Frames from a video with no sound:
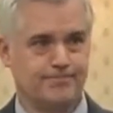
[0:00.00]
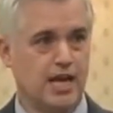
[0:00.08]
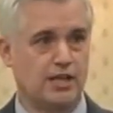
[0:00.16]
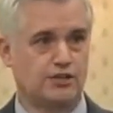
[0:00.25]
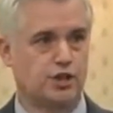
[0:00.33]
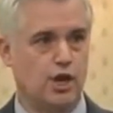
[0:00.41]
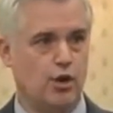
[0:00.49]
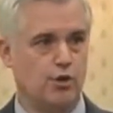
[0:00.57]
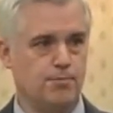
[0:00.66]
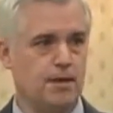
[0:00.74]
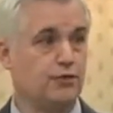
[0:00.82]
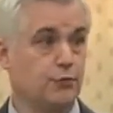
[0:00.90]
Not so.
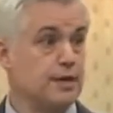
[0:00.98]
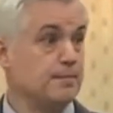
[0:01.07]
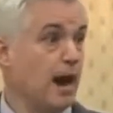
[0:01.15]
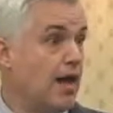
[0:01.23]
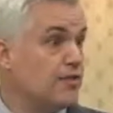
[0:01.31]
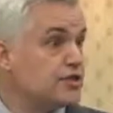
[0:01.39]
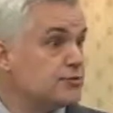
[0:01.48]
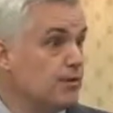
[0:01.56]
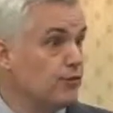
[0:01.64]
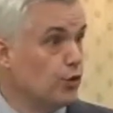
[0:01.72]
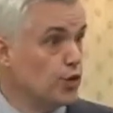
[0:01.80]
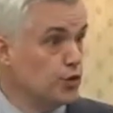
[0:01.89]
It'd be 3 months
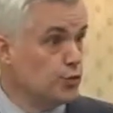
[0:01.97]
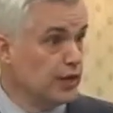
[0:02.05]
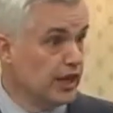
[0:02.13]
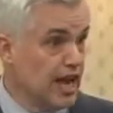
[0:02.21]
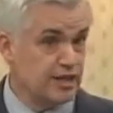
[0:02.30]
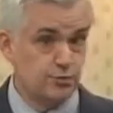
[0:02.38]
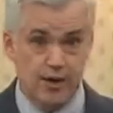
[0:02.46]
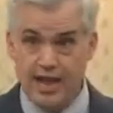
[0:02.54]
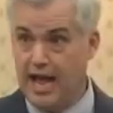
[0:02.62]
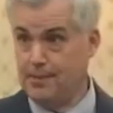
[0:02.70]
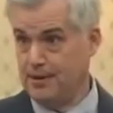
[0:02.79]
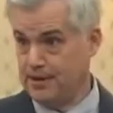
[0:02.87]
before you realize what
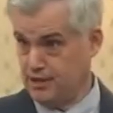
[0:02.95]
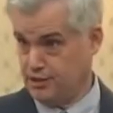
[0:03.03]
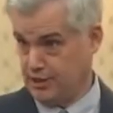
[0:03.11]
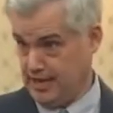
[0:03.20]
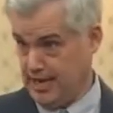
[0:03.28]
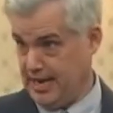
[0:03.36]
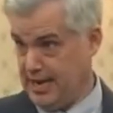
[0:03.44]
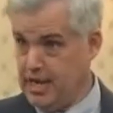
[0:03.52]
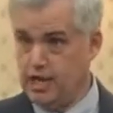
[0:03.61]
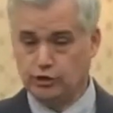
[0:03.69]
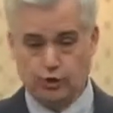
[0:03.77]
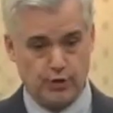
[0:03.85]
happened in July.
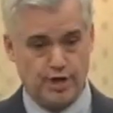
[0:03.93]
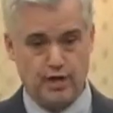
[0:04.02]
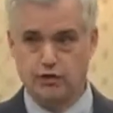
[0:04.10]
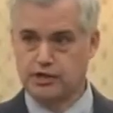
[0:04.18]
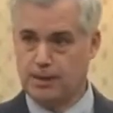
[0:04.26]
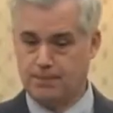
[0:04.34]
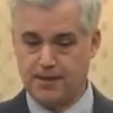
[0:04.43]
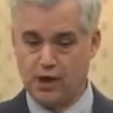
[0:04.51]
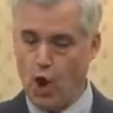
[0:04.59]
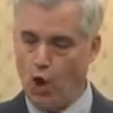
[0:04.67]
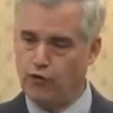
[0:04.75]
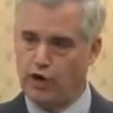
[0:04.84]
So here's
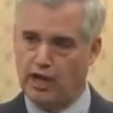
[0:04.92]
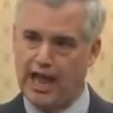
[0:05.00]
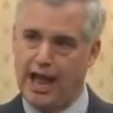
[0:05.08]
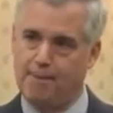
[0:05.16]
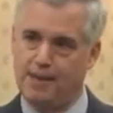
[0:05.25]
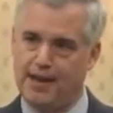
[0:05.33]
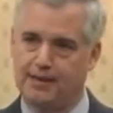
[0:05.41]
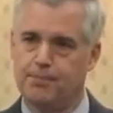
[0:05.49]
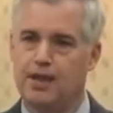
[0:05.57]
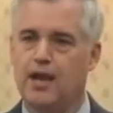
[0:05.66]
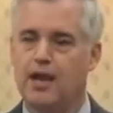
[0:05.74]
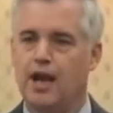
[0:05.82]
something
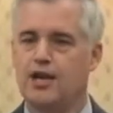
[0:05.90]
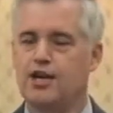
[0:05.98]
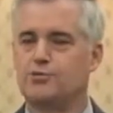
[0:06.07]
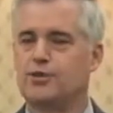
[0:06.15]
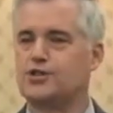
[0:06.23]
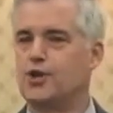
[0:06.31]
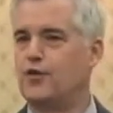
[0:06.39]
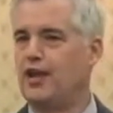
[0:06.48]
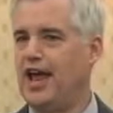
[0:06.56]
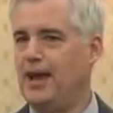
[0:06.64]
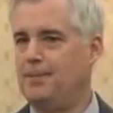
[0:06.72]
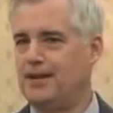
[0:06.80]
overlapping. And here's what's
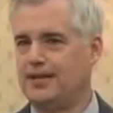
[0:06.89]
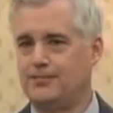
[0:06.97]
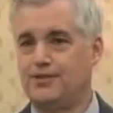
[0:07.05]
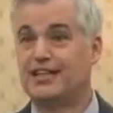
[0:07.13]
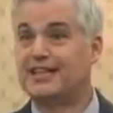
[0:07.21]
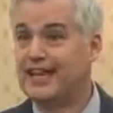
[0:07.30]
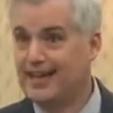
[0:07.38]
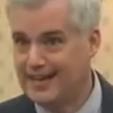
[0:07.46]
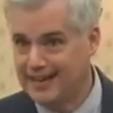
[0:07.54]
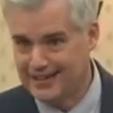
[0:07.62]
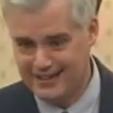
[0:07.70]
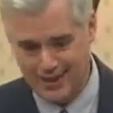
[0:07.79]
overlapping. The
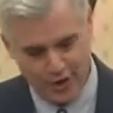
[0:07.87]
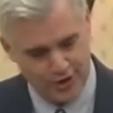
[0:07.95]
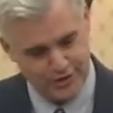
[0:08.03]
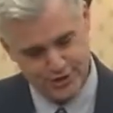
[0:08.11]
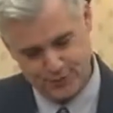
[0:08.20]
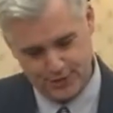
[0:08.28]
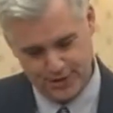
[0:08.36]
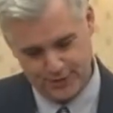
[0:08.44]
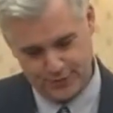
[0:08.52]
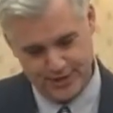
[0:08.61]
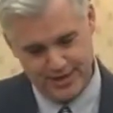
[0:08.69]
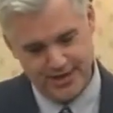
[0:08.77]
king, August
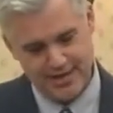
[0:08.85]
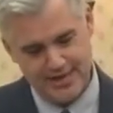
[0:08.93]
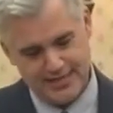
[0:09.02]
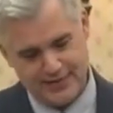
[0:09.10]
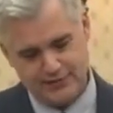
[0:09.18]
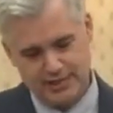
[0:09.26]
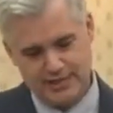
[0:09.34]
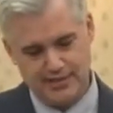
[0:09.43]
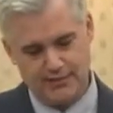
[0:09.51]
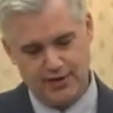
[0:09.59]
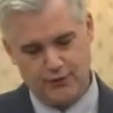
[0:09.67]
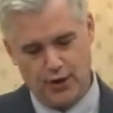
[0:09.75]
23,
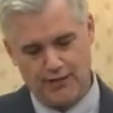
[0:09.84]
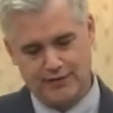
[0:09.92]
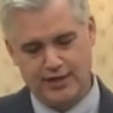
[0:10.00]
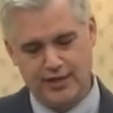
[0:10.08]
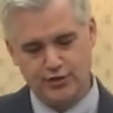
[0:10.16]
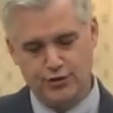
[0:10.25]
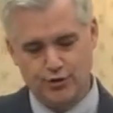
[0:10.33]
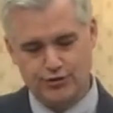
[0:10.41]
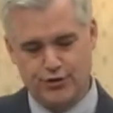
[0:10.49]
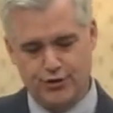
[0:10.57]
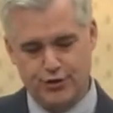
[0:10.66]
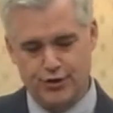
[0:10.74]
1775, King
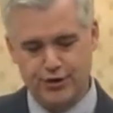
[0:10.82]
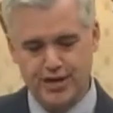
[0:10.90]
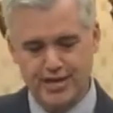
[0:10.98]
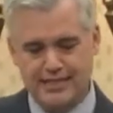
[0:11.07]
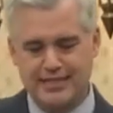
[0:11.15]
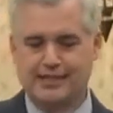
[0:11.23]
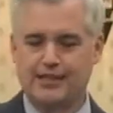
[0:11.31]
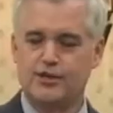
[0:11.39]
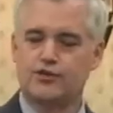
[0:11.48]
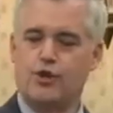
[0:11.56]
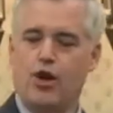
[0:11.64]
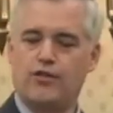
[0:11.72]
George III
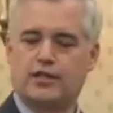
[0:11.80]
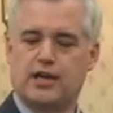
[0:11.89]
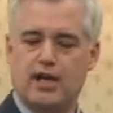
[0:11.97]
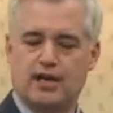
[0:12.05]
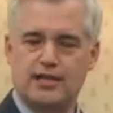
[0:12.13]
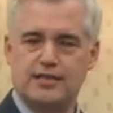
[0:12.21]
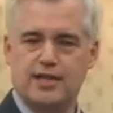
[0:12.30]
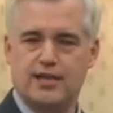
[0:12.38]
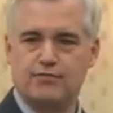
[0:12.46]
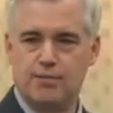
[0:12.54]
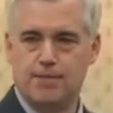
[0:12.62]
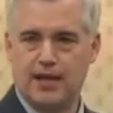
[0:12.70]
declares all the colonies
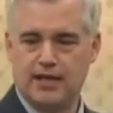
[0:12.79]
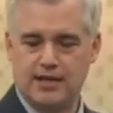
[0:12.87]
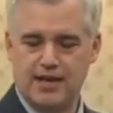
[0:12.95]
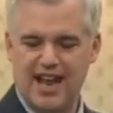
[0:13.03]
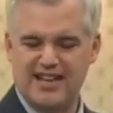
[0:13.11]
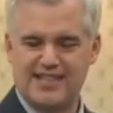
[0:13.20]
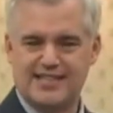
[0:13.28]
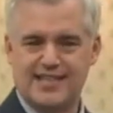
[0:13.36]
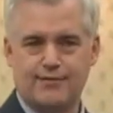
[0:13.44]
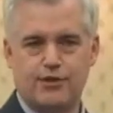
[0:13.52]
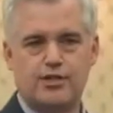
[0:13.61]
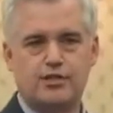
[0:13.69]
in rebellion and
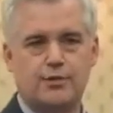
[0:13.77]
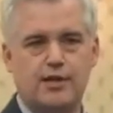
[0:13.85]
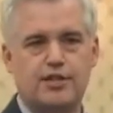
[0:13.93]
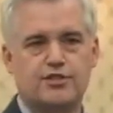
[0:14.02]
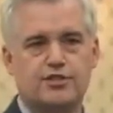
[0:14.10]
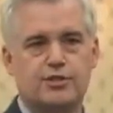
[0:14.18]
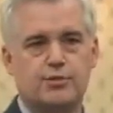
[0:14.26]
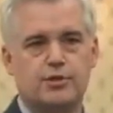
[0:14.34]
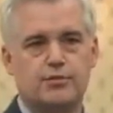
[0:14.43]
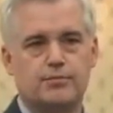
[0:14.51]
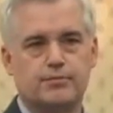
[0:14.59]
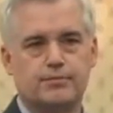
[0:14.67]
severs his relationship
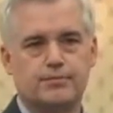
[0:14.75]
with them.